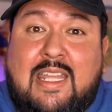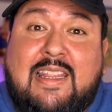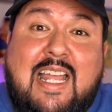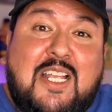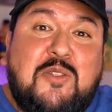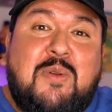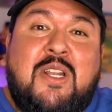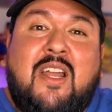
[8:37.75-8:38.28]

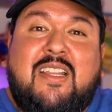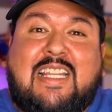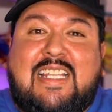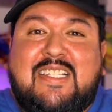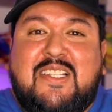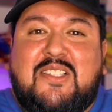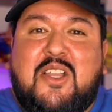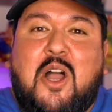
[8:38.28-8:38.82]
last but not
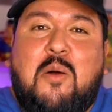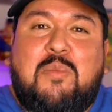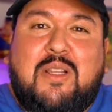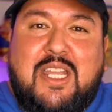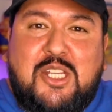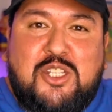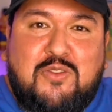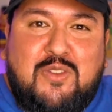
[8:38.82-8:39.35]
least is
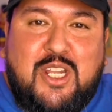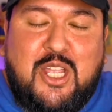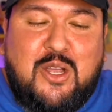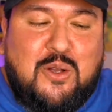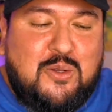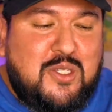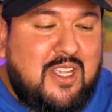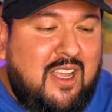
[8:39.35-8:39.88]
compilation
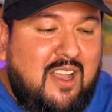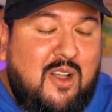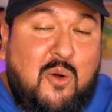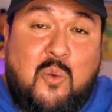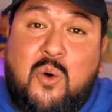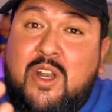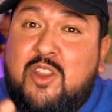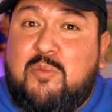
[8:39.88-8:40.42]
videos.
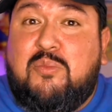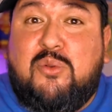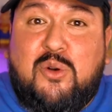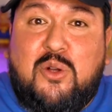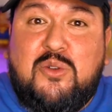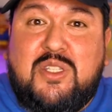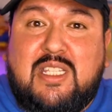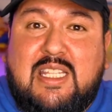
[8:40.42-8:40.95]
One of the
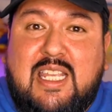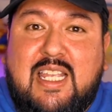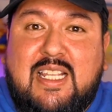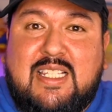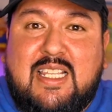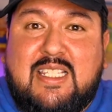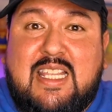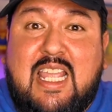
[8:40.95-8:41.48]
pros of
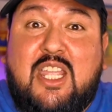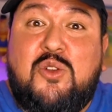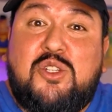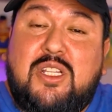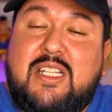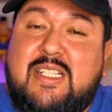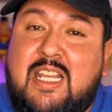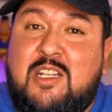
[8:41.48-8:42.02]
these is they
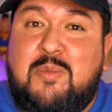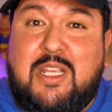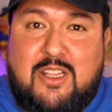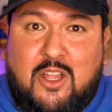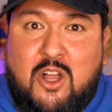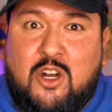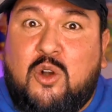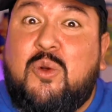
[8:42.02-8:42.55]
usually tend to be
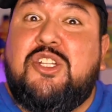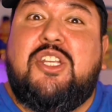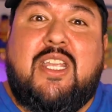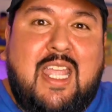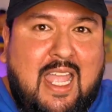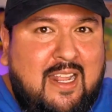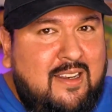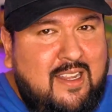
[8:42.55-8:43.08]
longer, which
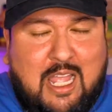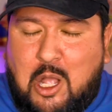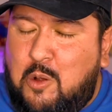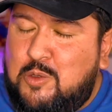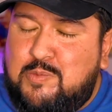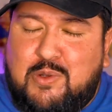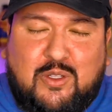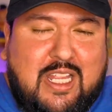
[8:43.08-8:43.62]
again
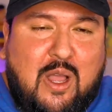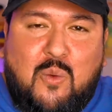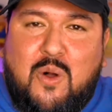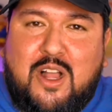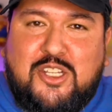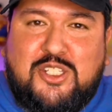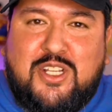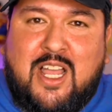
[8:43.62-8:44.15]
helps build that
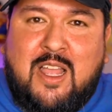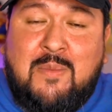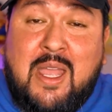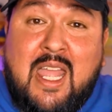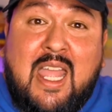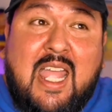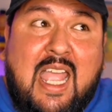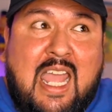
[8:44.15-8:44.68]
watch time.
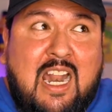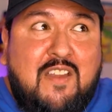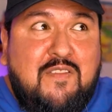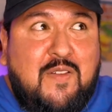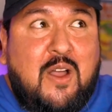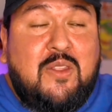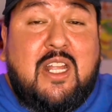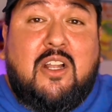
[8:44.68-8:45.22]
And I
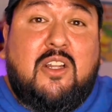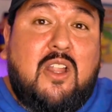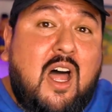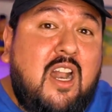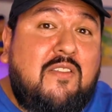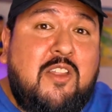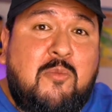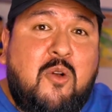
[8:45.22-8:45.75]
found that a
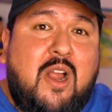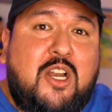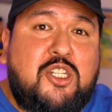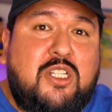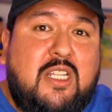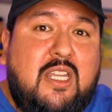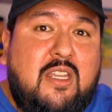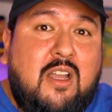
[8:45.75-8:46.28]
lot of them are
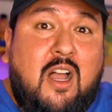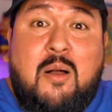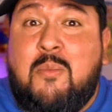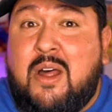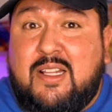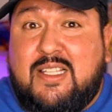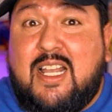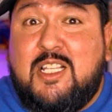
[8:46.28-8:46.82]
actually
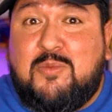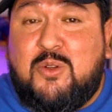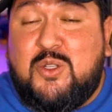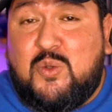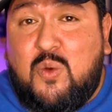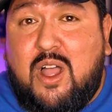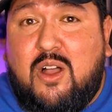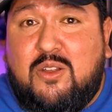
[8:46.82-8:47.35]
monetizable as
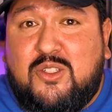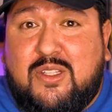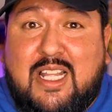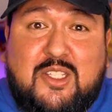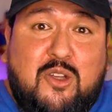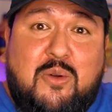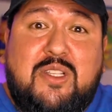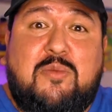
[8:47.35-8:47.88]
well. So
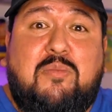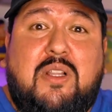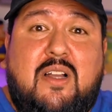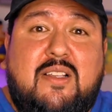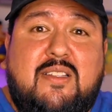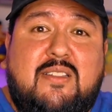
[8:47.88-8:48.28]
that's always a plus.